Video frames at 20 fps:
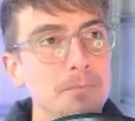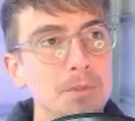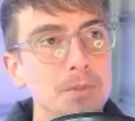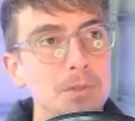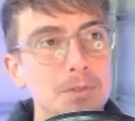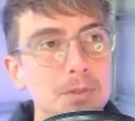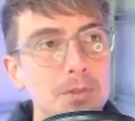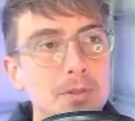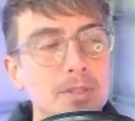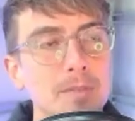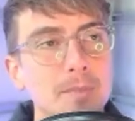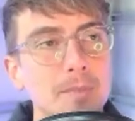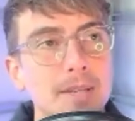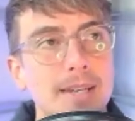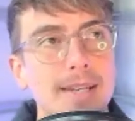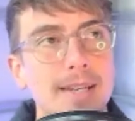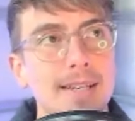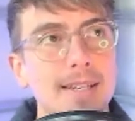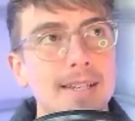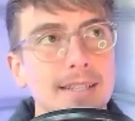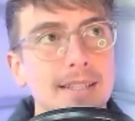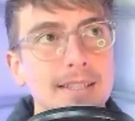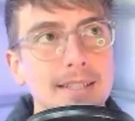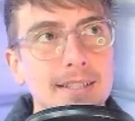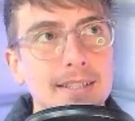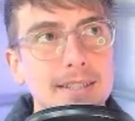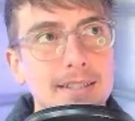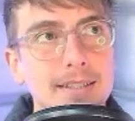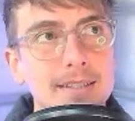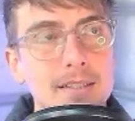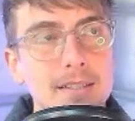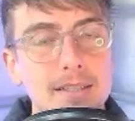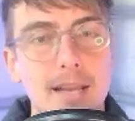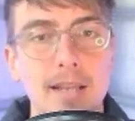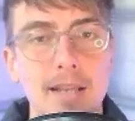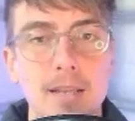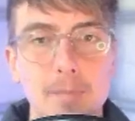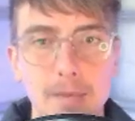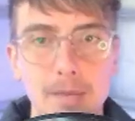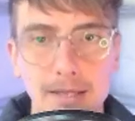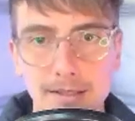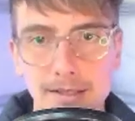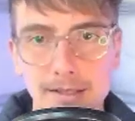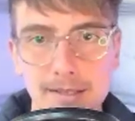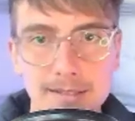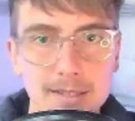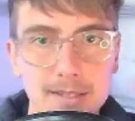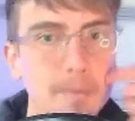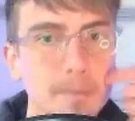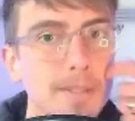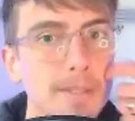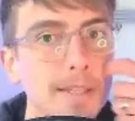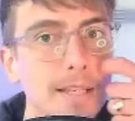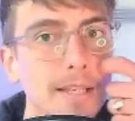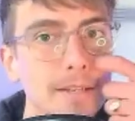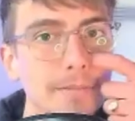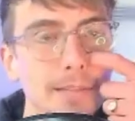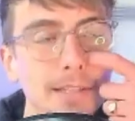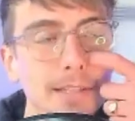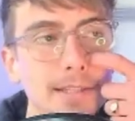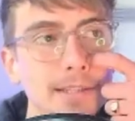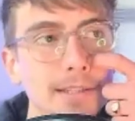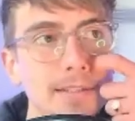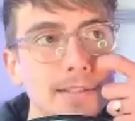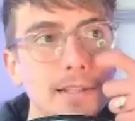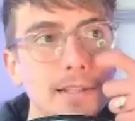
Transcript: talked about taking magnesium in the evening.